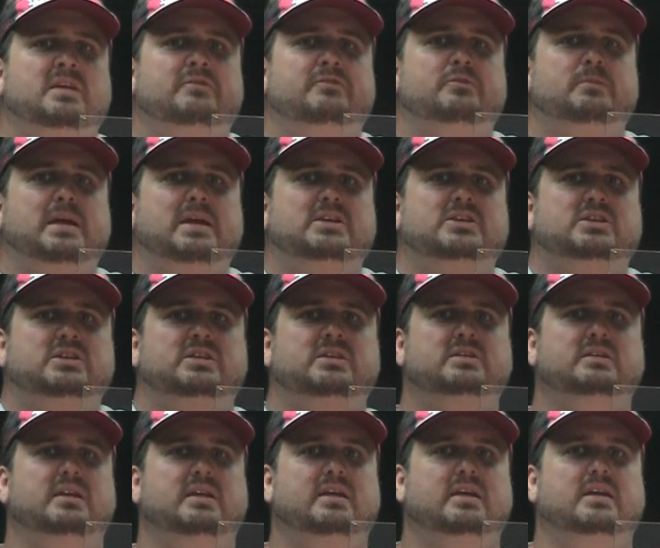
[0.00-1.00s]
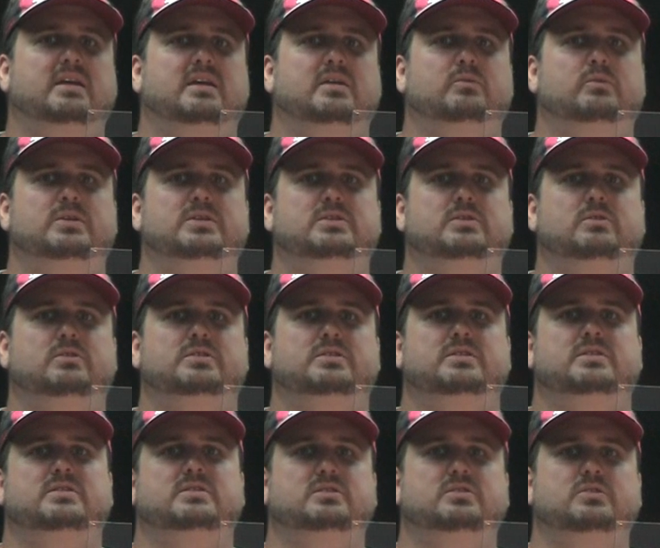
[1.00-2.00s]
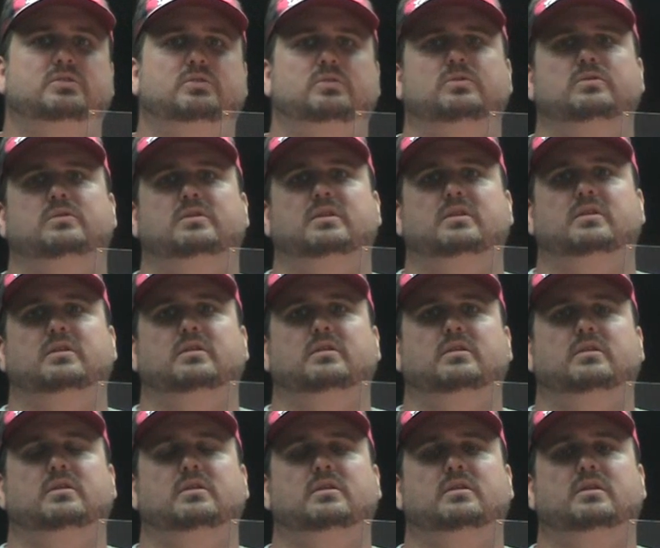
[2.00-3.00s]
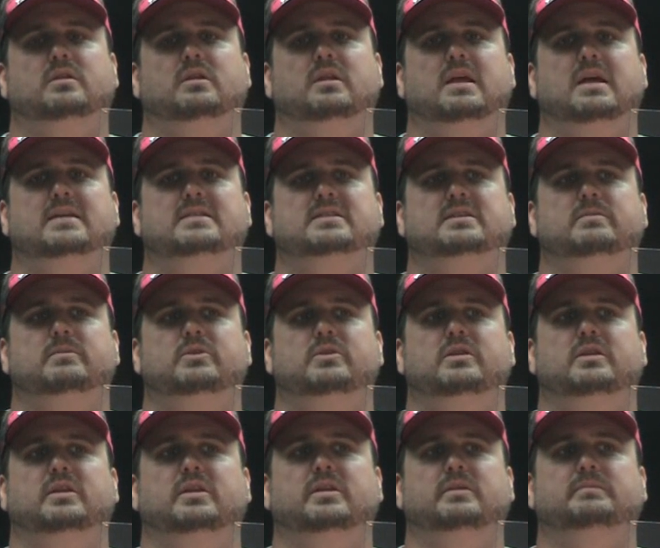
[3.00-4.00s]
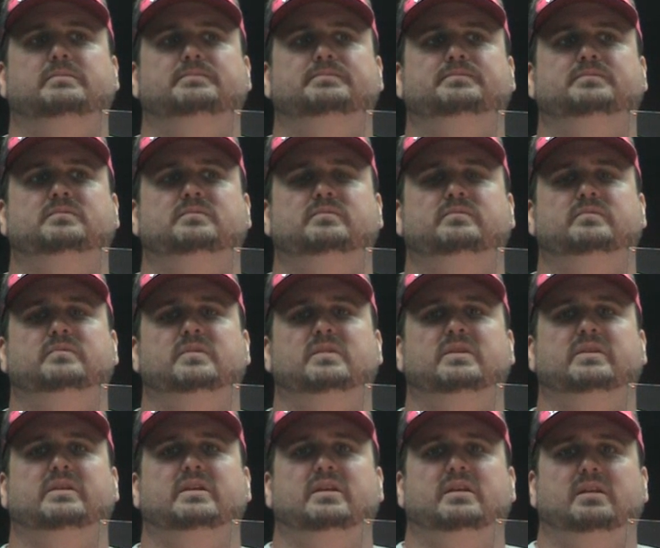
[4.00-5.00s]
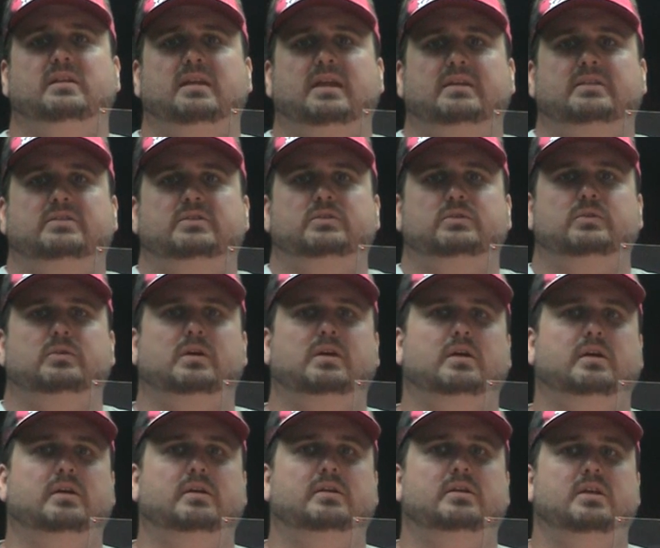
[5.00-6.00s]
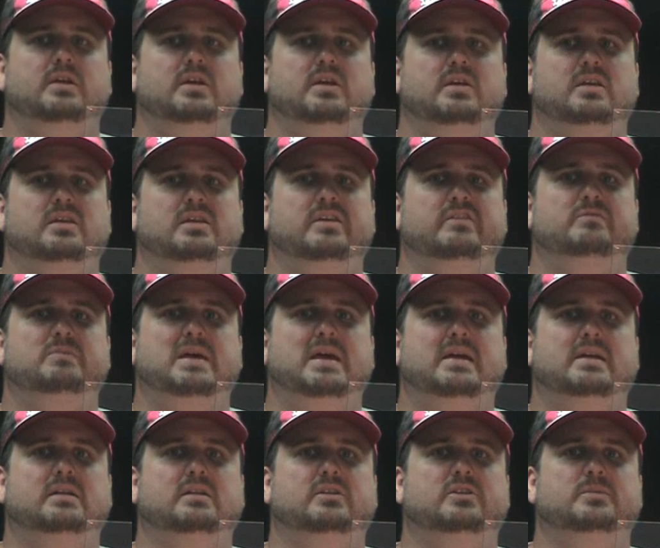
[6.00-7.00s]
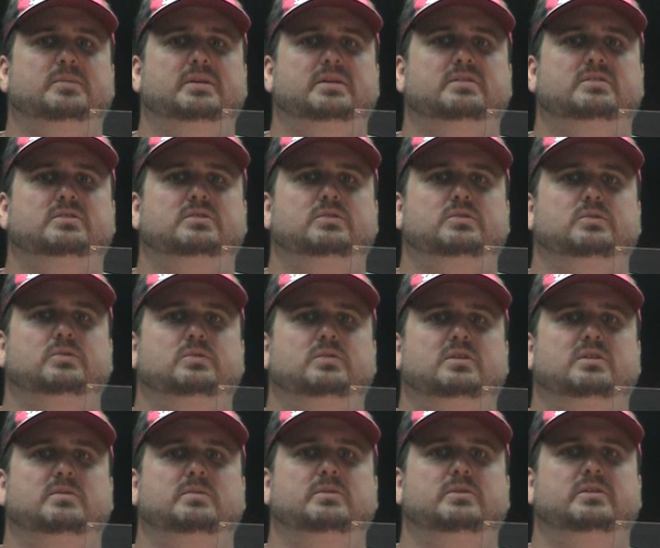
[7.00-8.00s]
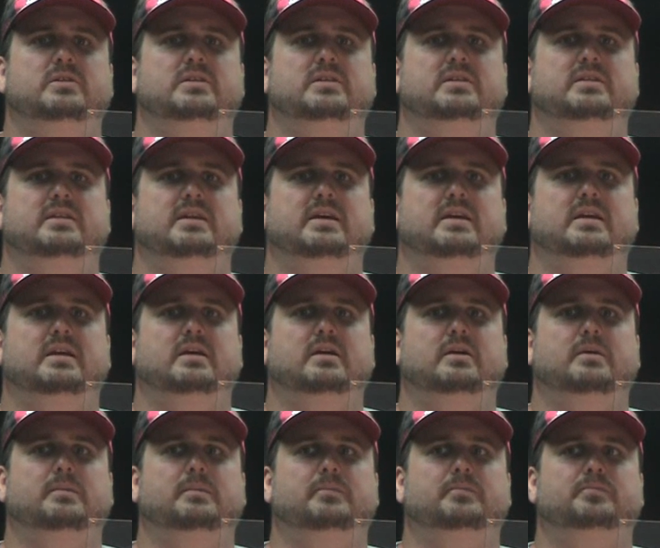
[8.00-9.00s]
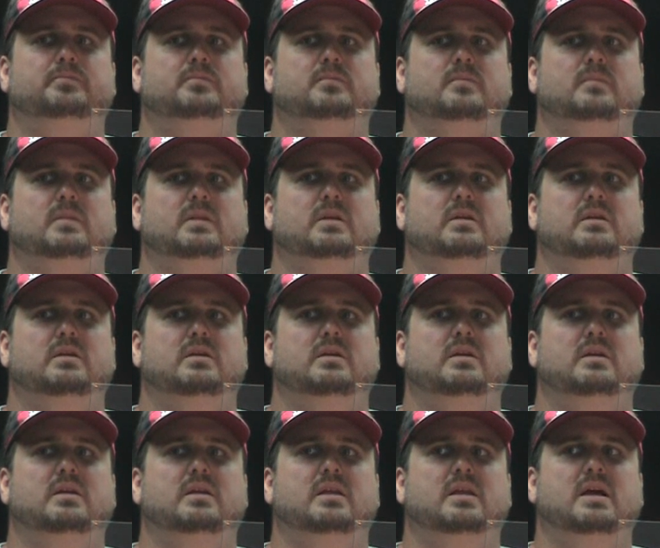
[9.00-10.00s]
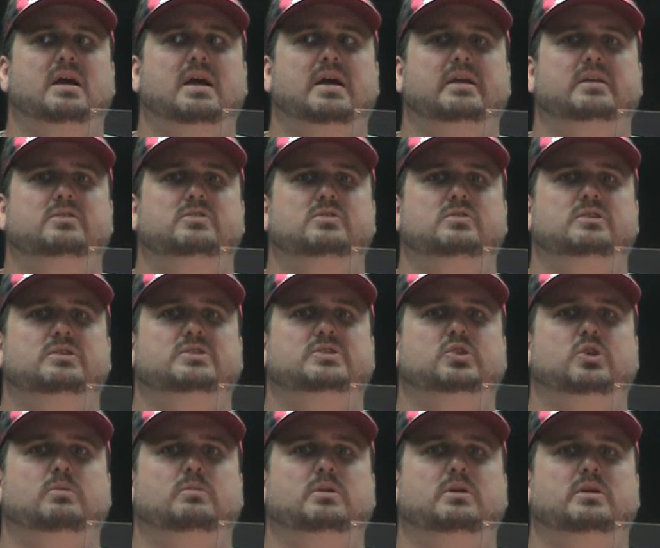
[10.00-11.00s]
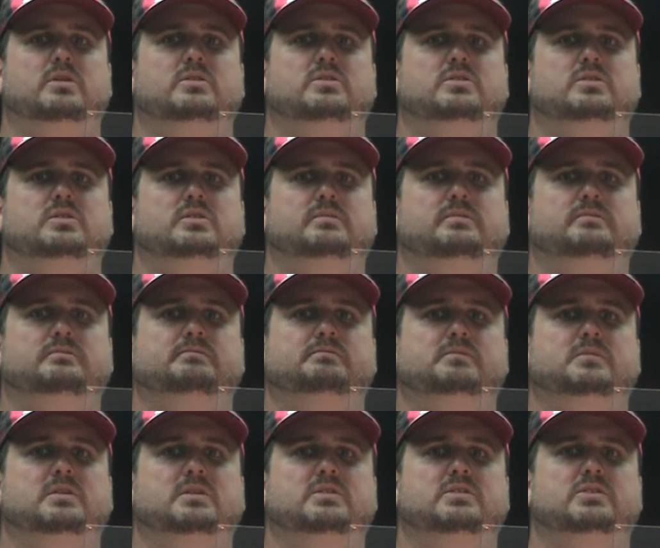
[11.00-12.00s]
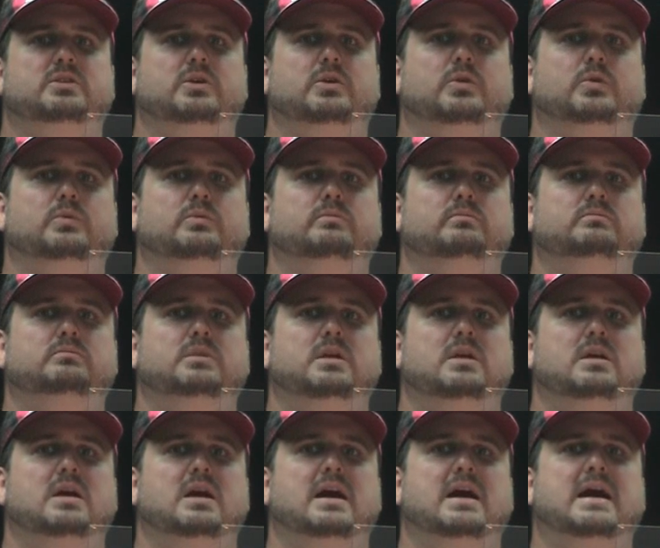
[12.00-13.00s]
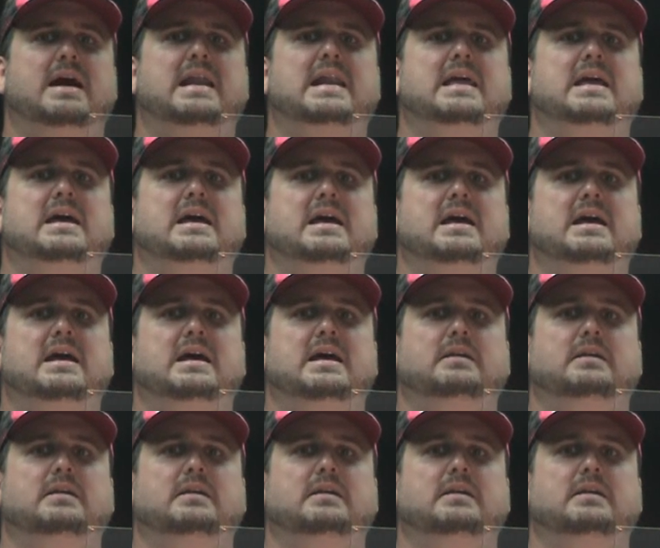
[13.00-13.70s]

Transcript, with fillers: information and resources to the Glass community. I'd like to uh, give back a little bit to the community that um, I enjoy so much. So, holla!